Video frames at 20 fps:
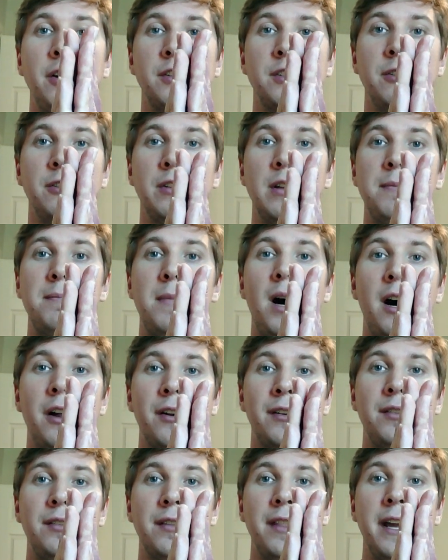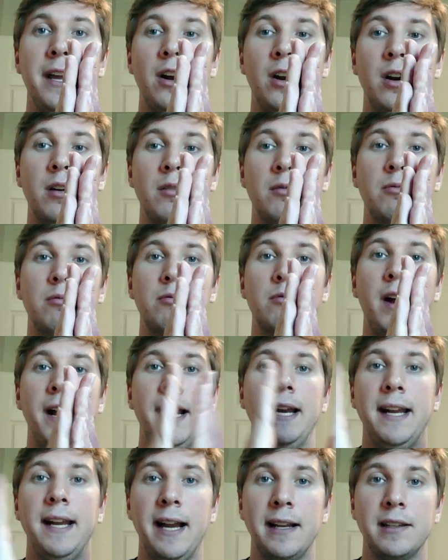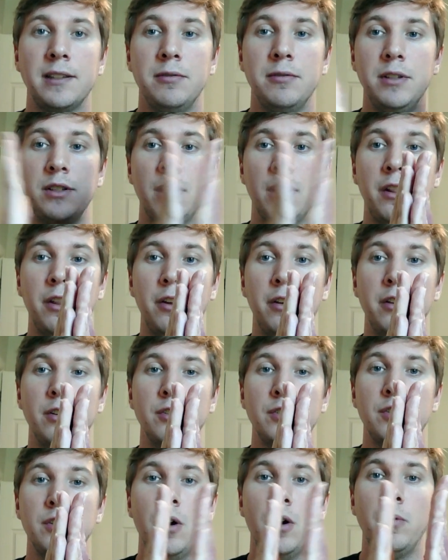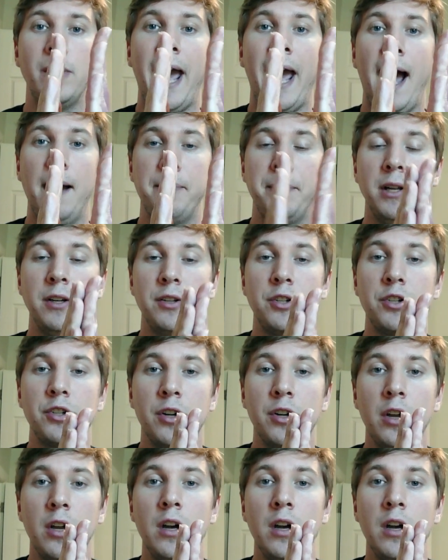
so in the model they are right next to each other, there's no gappage,